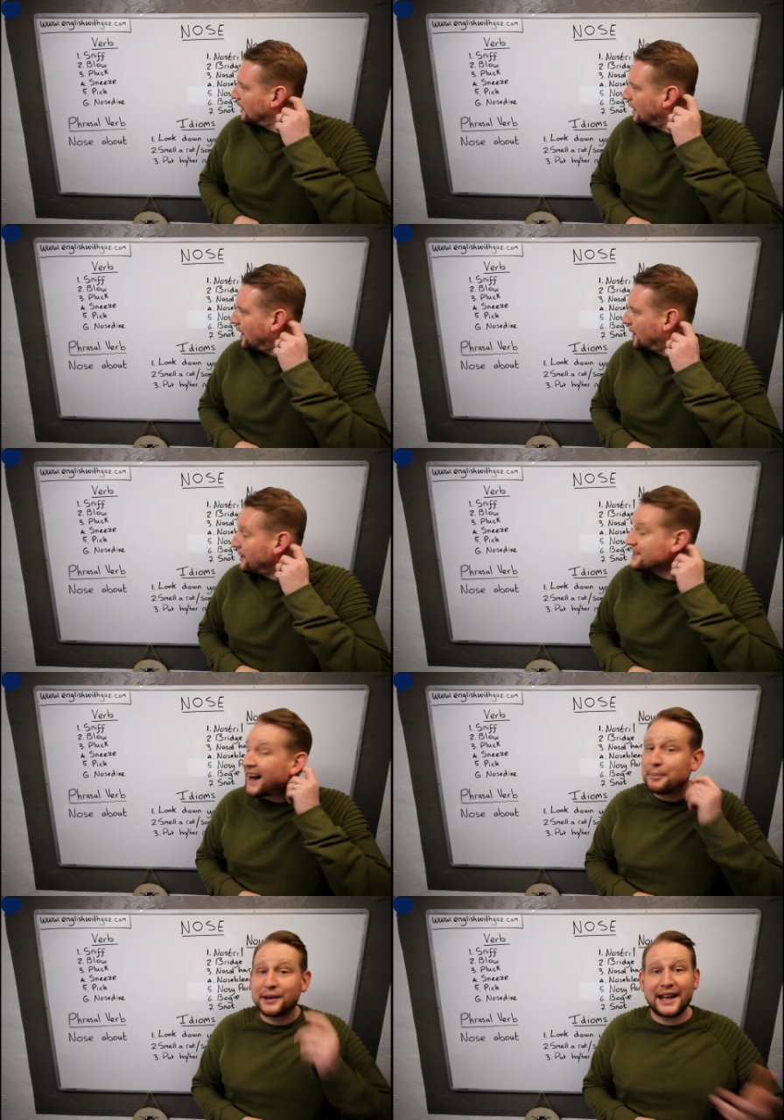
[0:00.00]
Uh, it's
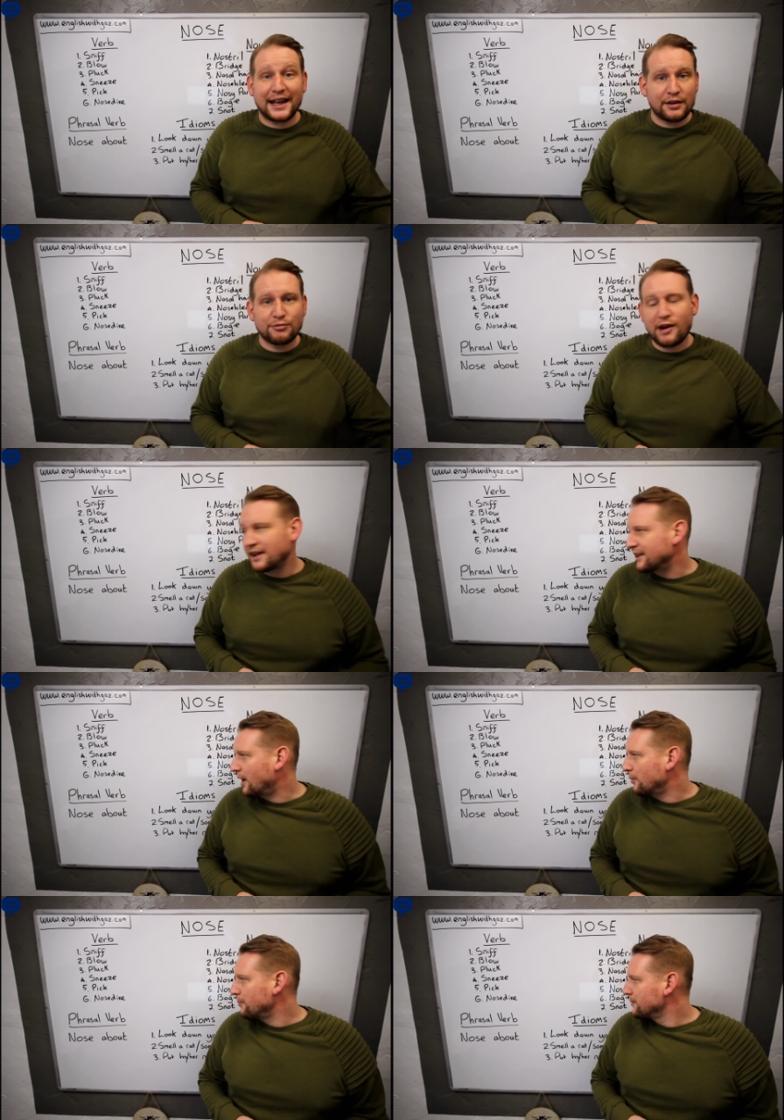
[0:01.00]
happening right
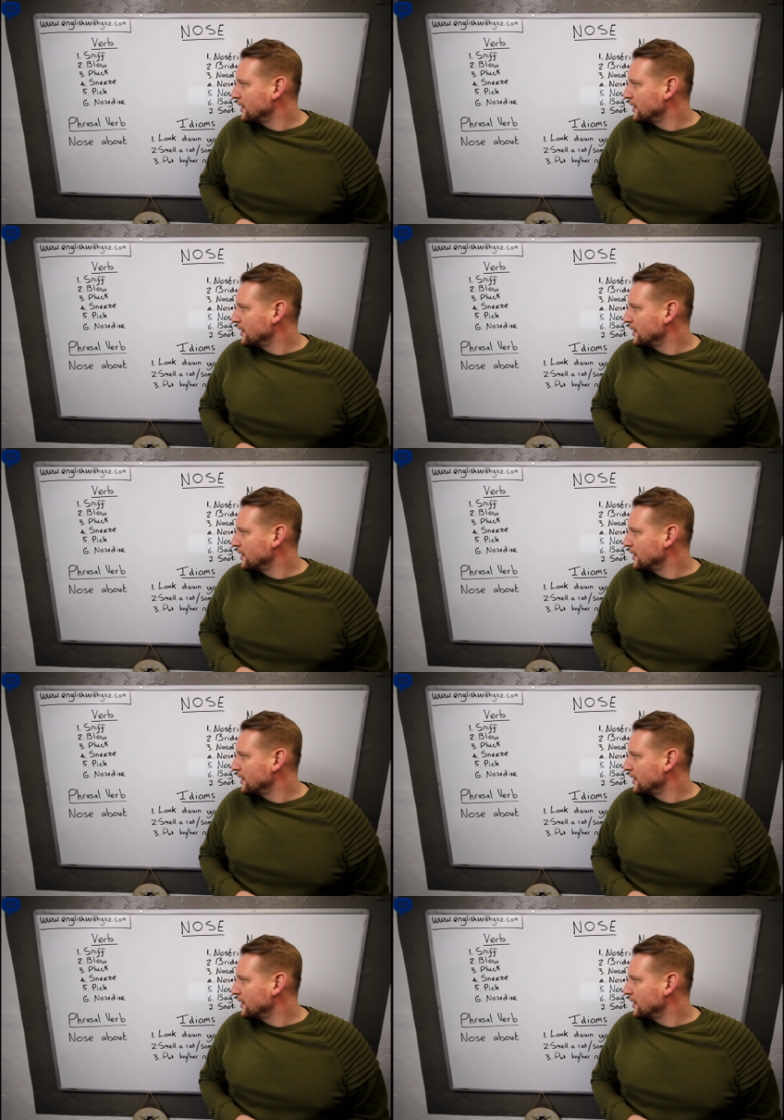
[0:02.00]
now.